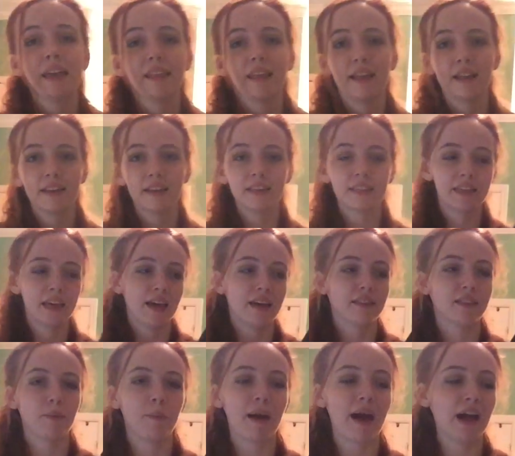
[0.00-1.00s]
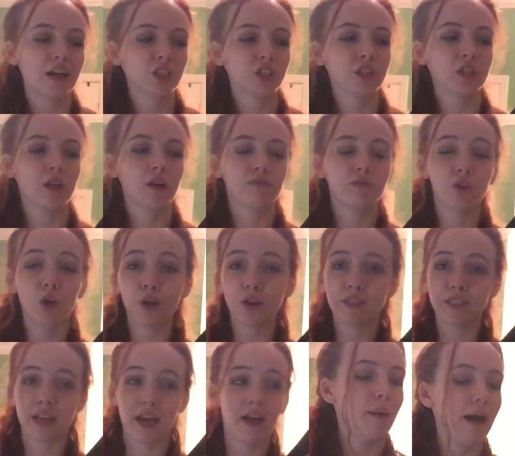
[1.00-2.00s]
And that is The Passion of
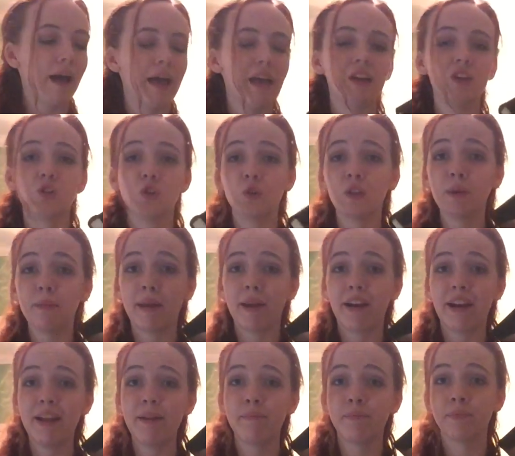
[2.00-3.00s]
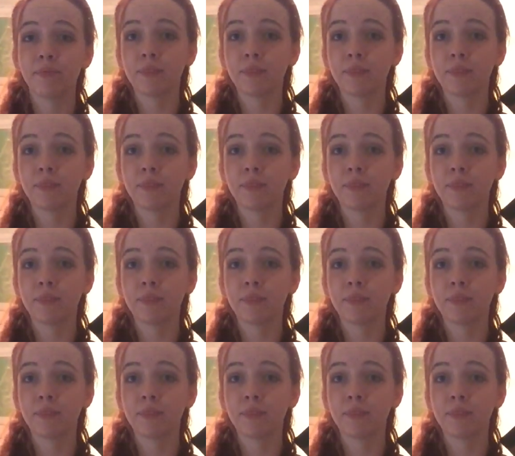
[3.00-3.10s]
Dolssa by Julie Berry.